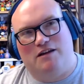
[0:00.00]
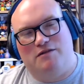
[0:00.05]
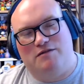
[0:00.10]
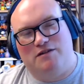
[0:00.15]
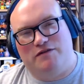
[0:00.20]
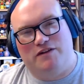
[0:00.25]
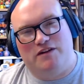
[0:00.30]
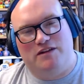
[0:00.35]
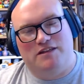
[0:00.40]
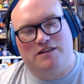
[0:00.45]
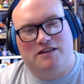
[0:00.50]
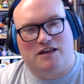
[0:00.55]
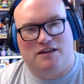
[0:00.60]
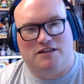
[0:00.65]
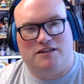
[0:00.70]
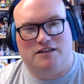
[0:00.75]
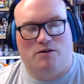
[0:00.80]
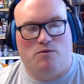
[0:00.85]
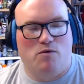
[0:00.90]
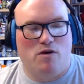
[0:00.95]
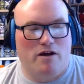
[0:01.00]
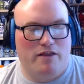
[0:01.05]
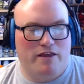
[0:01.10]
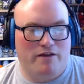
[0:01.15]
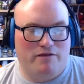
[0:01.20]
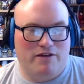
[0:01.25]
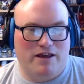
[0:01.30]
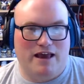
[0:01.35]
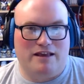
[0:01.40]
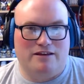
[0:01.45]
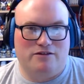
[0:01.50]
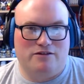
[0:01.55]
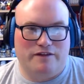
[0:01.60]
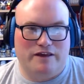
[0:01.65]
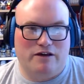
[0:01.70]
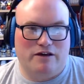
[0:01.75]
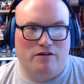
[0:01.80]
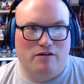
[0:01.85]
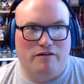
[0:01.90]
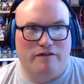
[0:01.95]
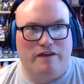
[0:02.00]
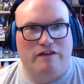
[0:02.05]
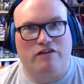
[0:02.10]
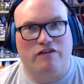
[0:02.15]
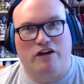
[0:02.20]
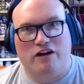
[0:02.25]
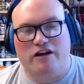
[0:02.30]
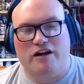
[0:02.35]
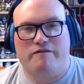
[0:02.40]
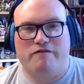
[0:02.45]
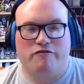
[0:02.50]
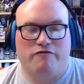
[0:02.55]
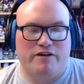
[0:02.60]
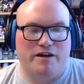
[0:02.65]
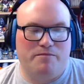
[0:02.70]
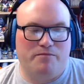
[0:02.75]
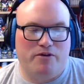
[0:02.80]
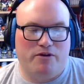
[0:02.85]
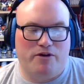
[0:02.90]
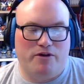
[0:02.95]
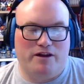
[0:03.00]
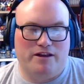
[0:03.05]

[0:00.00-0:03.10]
having a discussion at work the other day, and sort of they're going, oh, they've done another reboot.